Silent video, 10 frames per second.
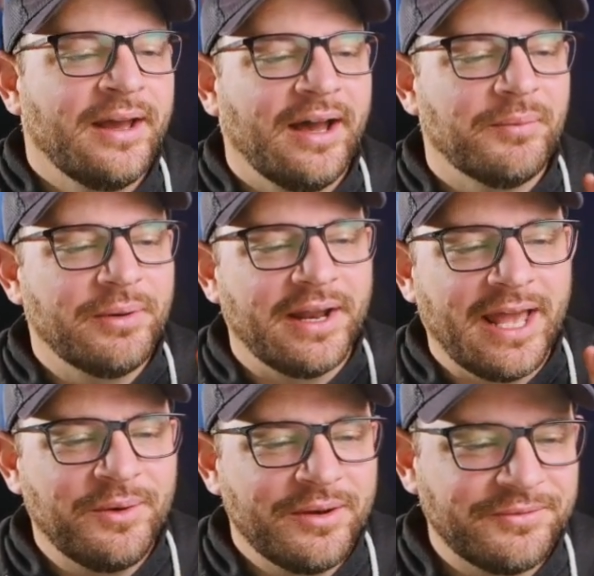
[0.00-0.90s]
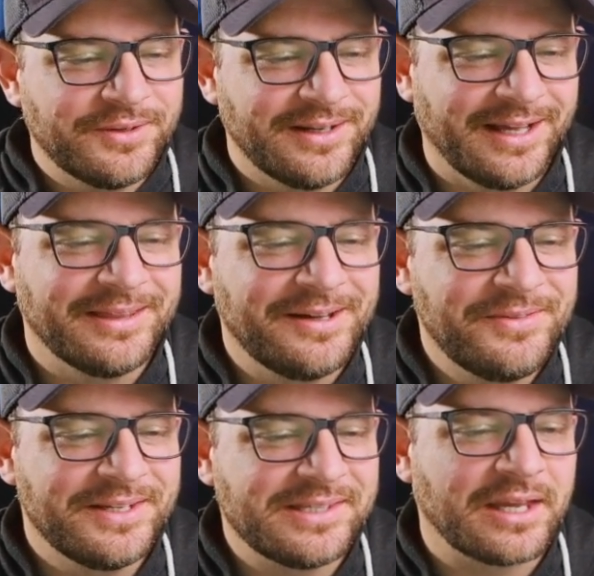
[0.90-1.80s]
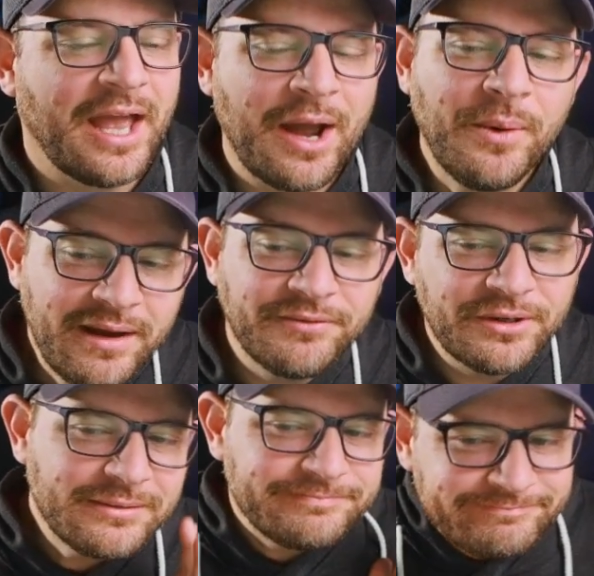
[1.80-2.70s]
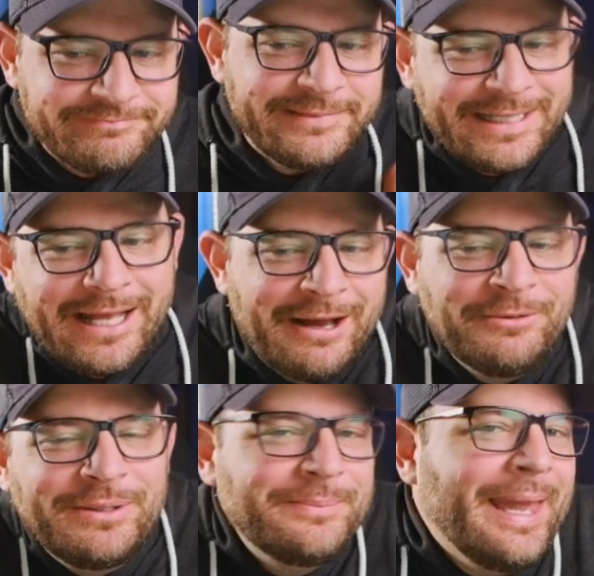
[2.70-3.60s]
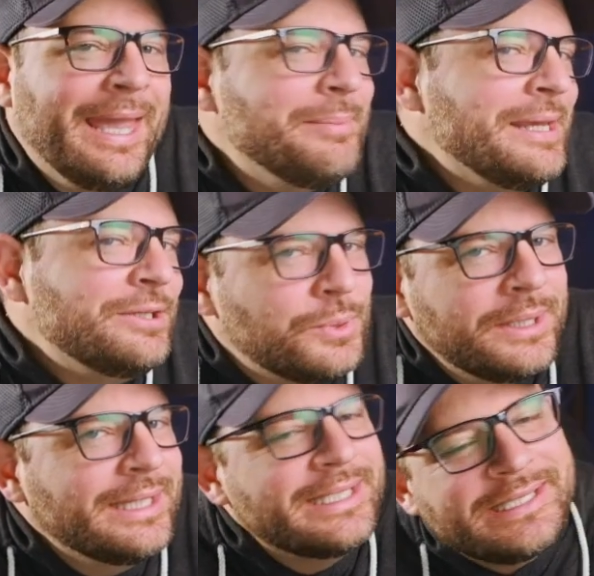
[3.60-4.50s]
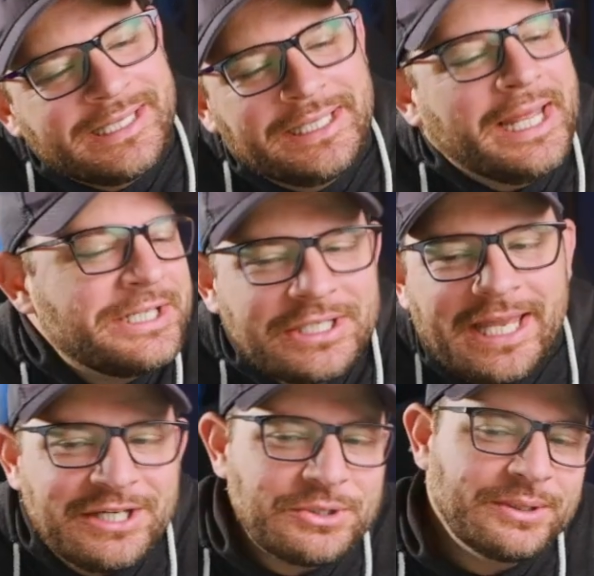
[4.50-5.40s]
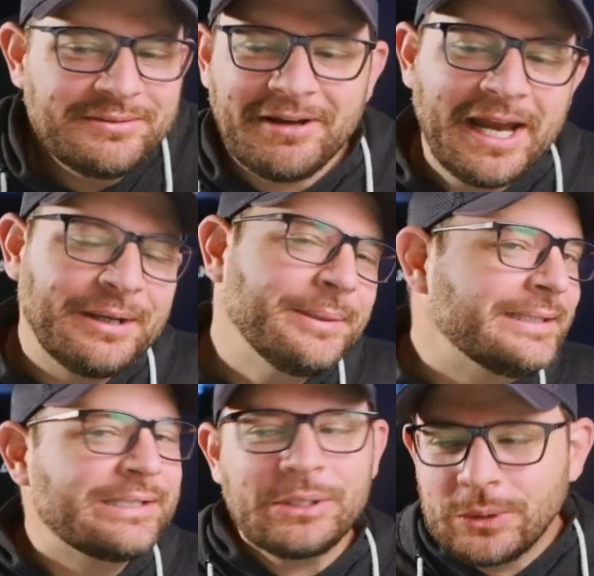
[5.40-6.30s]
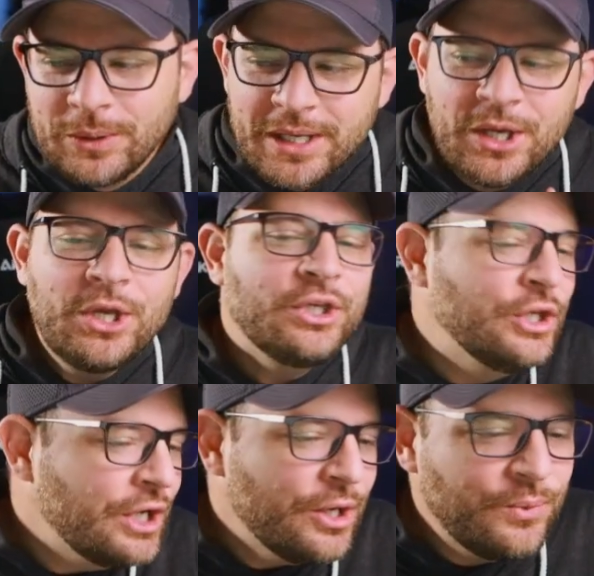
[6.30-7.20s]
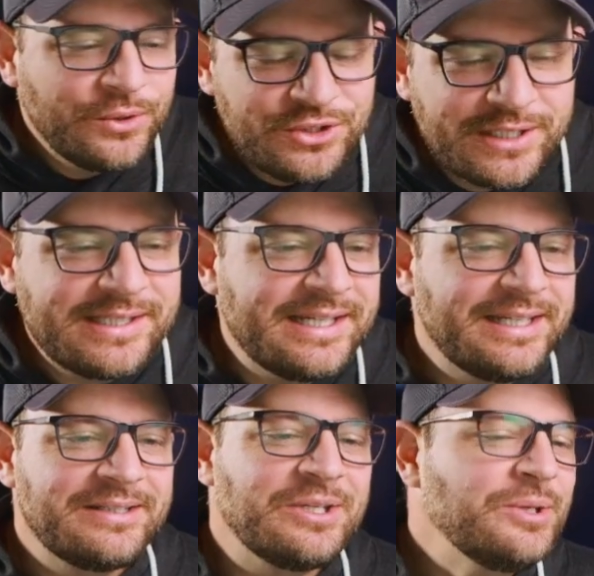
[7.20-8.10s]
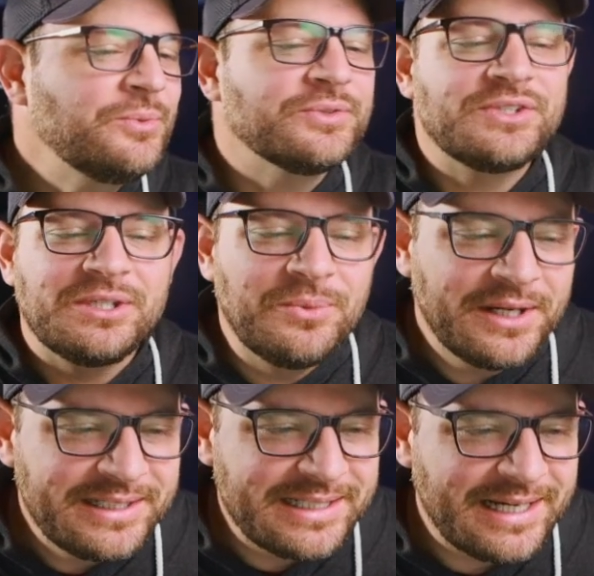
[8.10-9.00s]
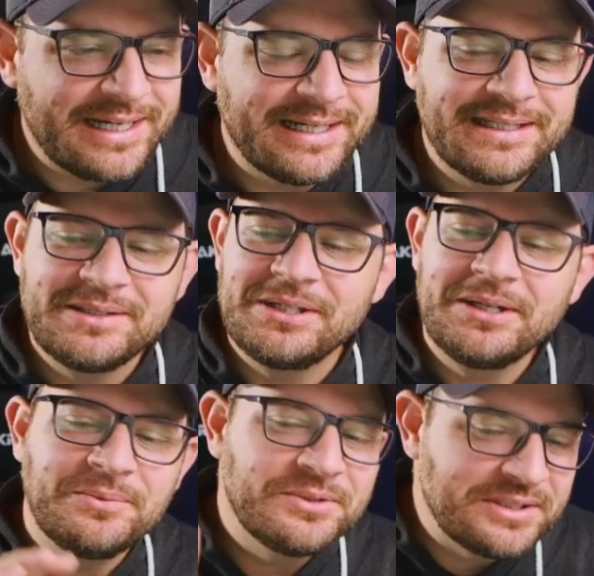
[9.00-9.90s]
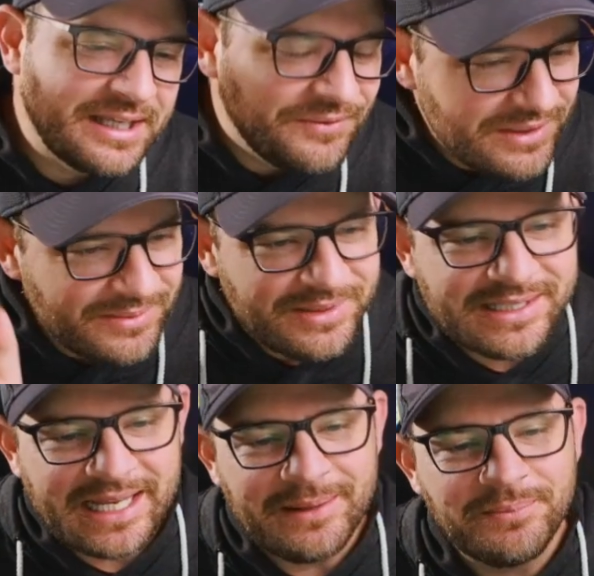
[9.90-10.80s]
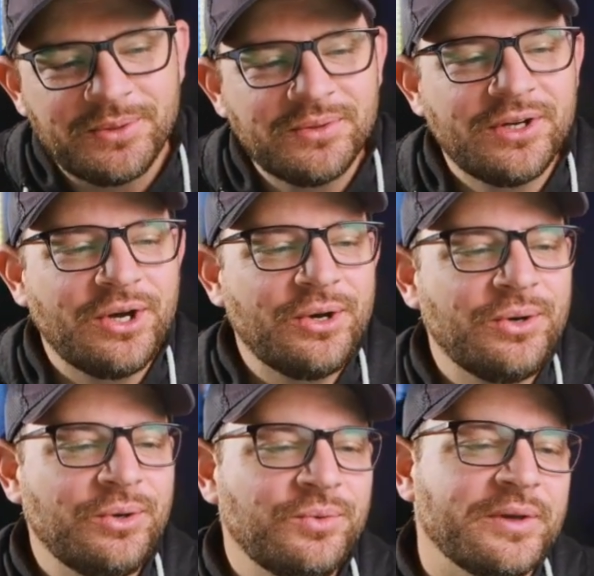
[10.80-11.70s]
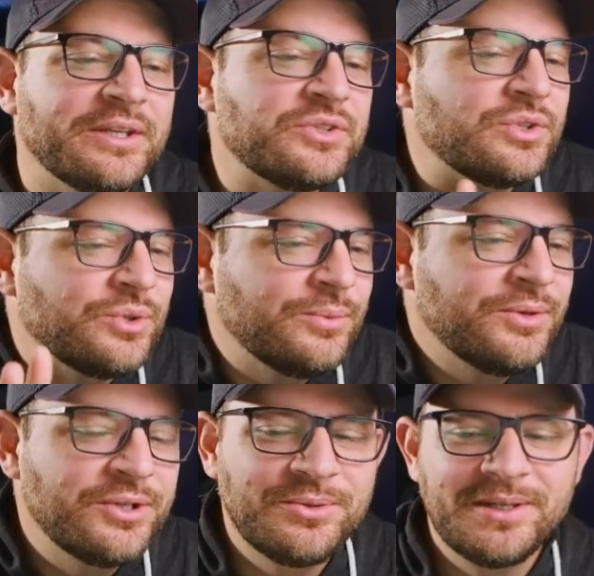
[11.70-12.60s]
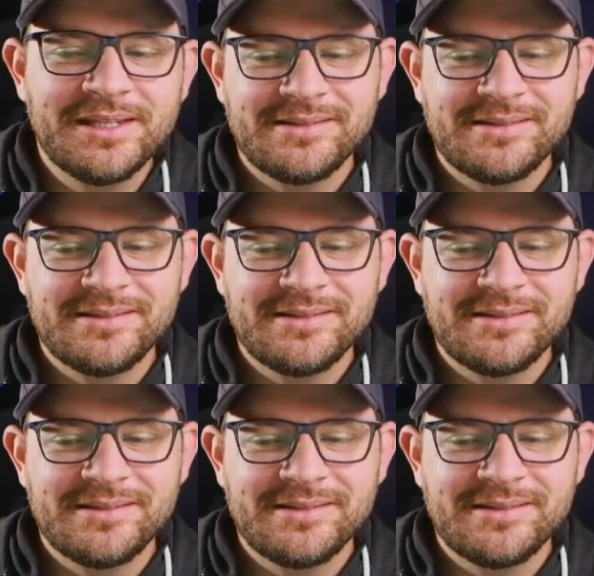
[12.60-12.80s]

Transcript: But however, I love that it's like, however, you know, you may be doing this in an educational environment, so, you know, we'll just send it to you. We'll see what it does. You know, we'll just give you some sample code. We assume you're doing this in